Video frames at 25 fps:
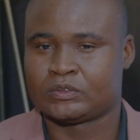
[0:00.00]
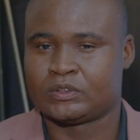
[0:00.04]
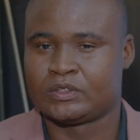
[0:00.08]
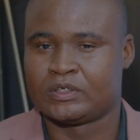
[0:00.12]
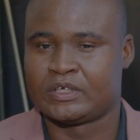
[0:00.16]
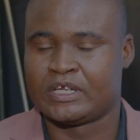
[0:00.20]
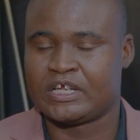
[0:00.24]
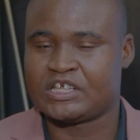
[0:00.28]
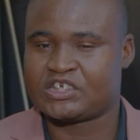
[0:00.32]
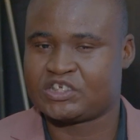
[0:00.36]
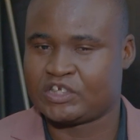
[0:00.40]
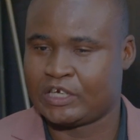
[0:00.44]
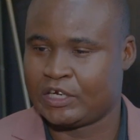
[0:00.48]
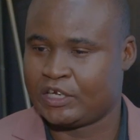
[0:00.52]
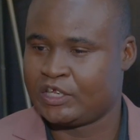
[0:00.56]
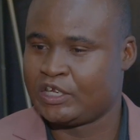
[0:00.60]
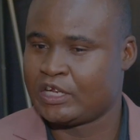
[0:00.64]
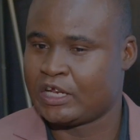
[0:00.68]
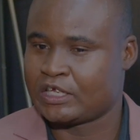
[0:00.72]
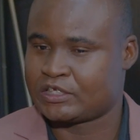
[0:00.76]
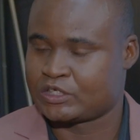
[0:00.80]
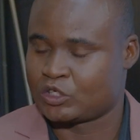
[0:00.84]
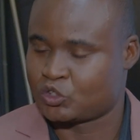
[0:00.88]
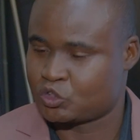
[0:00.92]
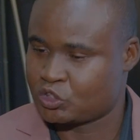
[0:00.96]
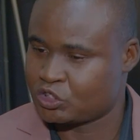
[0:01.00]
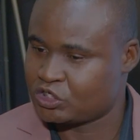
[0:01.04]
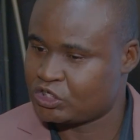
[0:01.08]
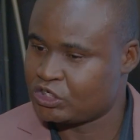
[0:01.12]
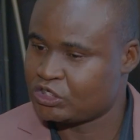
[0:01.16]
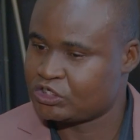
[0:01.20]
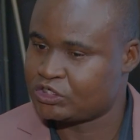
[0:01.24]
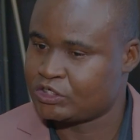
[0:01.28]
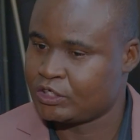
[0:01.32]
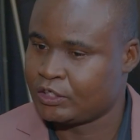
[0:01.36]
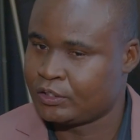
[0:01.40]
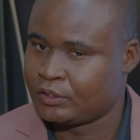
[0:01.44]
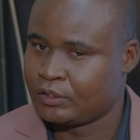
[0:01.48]
National Healers
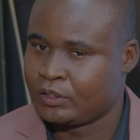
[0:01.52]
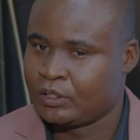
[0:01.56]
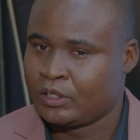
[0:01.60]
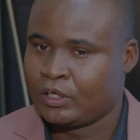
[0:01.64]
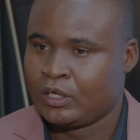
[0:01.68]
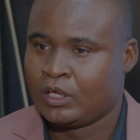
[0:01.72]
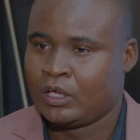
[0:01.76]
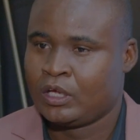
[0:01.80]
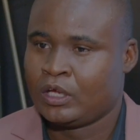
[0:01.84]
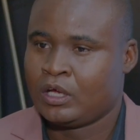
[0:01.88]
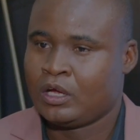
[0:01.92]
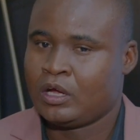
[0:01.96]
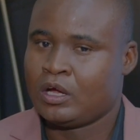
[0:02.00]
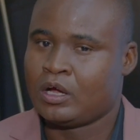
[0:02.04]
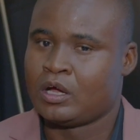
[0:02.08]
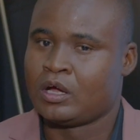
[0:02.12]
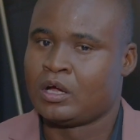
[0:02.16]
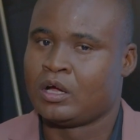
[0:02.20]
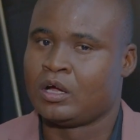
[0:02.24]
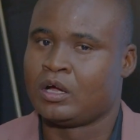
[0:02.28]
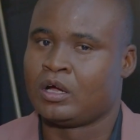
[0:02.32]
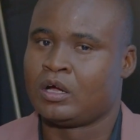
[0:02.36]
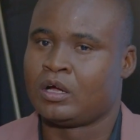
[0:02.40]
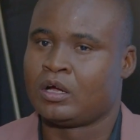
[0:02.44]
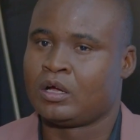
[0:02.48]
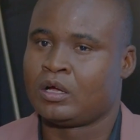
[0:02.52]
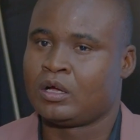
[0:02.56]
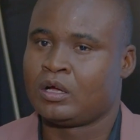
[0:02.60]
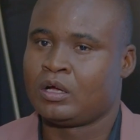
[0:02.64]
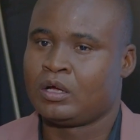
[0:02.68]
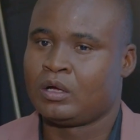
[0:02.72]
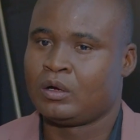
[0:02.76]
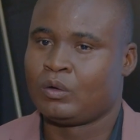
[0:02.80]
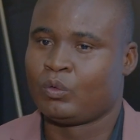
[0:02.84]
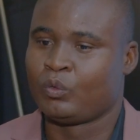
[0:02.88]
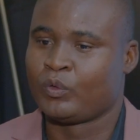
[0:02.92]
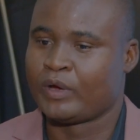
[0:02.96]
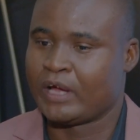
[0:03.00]
Association,
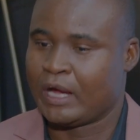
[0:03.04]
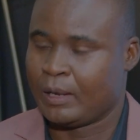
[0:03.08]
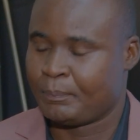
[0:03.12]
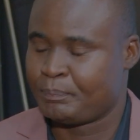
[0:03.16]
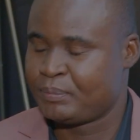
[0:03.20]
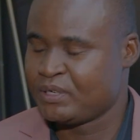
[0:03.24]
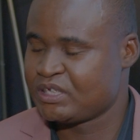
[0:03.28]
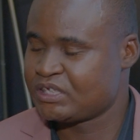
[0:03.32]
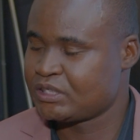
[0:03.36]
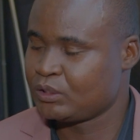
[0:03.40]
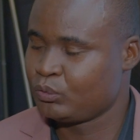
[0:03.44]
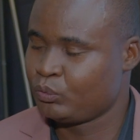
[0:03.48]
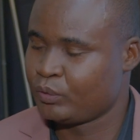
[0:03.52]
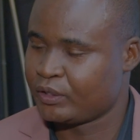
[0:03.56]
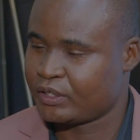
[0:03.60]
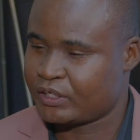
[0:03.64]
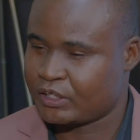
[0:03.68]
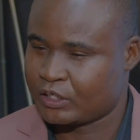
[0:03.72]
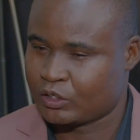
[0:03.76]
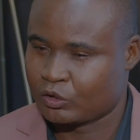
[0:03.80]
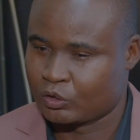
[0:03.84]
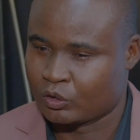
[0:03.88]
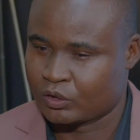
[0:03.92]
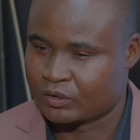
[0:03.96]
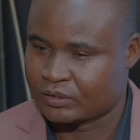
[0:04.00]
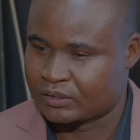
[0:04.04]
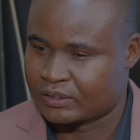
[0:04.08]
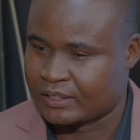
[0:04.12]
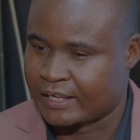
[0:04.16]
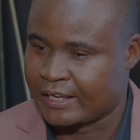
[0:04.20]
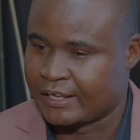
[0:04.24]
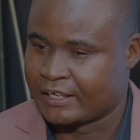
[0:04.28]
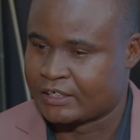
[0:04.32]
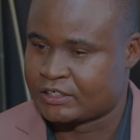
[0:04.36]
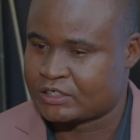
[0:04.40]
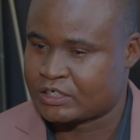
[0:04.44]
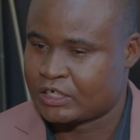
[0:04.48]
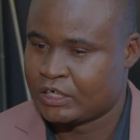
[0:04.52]
we are busy working on
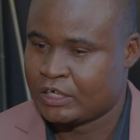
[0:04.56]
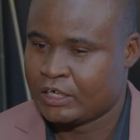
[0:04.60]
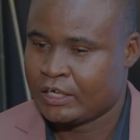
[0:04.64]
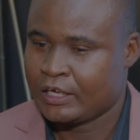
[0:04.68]
that.